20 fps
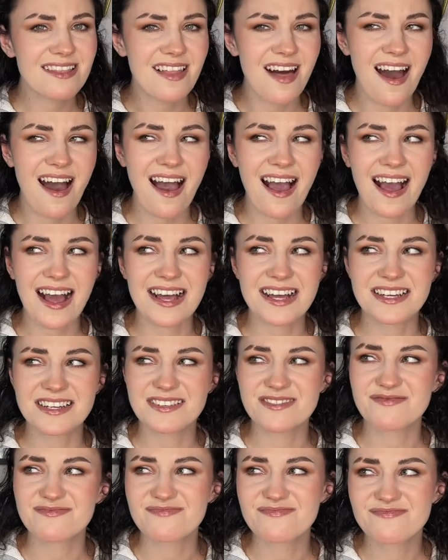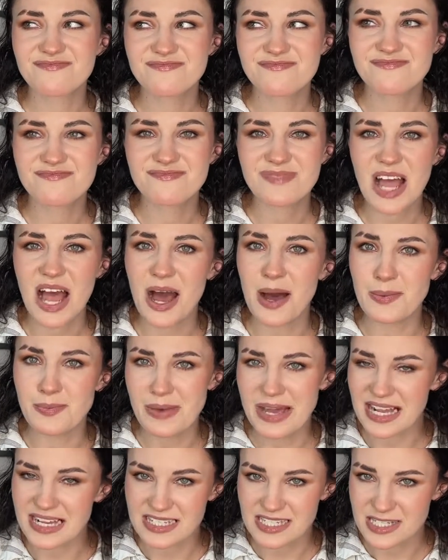like
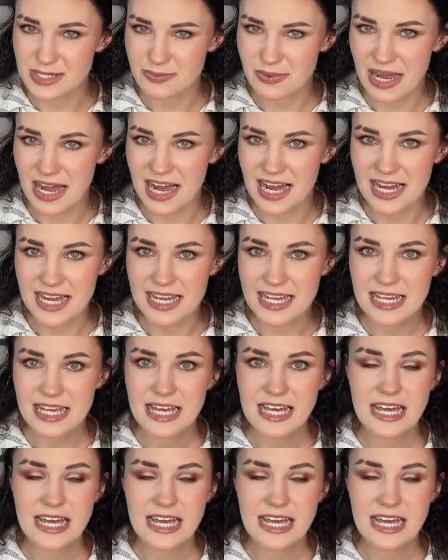amazed by.